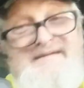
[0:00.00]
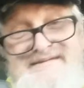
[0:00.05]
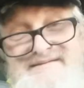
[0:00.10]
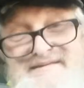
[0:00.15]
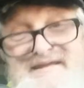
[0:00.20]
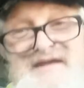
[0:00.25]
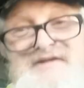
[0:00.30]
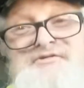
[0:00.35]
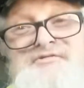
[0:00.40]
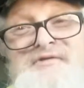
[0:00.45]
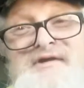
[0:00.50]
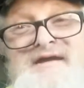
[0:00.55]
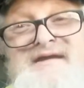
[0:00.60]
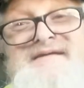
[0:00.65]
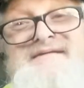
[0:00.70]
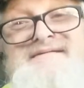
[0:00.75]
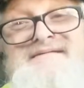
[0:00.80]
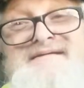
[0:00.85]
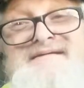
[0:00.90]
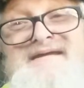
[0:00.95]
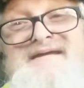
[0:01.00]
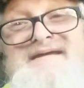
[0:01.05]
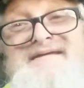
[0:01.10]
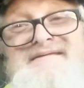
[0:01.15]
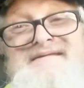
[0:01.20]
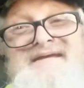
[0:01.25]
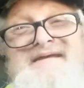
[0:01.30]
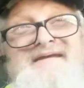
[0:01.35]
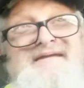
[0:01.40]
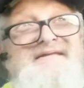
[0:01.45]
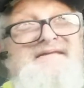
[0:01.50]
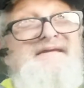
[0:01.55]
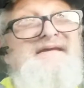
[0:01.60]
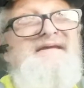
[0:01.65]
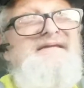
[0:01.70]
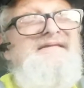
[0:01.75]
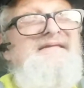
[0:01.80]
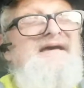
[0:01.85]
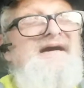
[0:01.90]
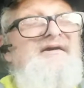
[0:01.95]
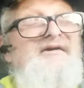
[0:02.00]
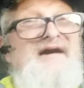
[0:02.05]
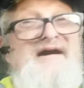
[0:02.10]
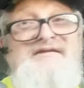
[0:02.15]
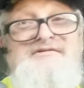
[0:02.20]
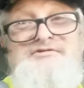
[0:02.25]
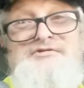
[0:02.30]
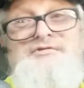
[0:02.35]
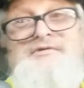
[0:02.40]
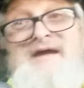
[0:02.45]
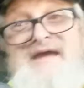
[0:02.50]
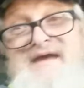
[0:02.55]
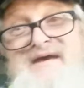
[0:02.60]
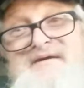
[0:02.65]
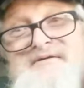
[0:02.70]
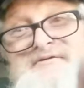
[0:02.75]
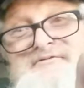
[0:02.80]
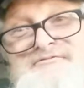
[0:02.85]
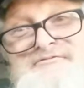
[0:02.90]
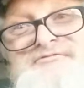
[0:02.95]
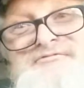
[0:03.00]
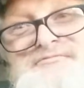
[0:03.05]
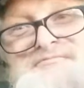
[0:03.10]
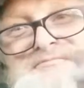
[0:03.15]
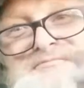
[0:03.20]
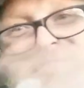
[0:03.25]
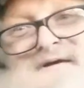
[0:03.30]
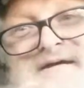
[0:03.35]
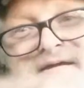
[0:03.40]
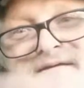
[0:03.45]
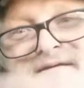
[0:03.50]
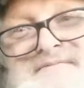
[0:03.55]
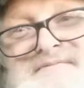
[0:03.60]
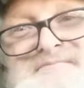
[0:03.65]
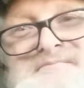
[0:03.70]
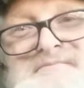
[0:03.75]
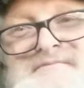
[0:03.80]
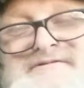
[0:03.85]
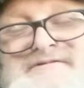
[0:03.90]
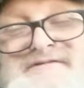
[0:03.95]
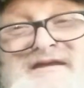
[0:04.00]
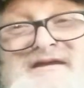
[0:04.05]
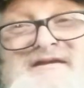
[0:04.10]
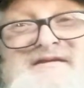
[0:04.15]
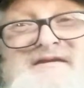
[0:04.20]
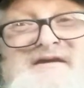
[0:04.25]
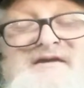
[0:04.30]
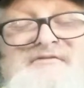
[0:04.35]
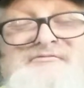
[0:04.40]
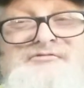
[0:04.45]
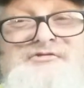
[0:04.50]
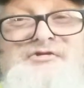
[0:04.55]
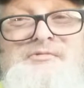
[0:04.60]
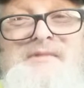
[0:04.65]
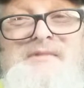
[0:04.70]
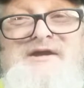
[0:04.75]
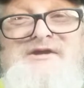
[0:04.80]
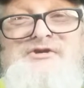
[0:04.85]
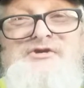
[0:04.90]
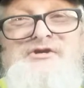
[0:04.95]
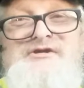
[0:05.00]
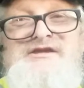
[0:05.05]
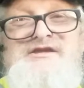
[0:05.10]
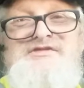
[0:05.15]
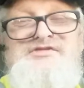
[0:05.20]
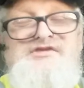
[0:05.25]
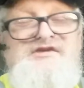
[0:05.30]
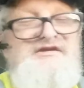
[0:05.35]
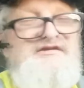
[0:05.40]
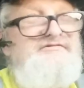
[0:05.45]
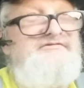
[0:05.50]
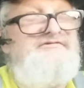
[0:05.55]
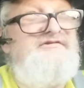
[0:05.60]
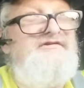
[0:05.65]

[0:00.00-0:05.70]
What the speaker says: That's right. And now I do have a few of my cooking things.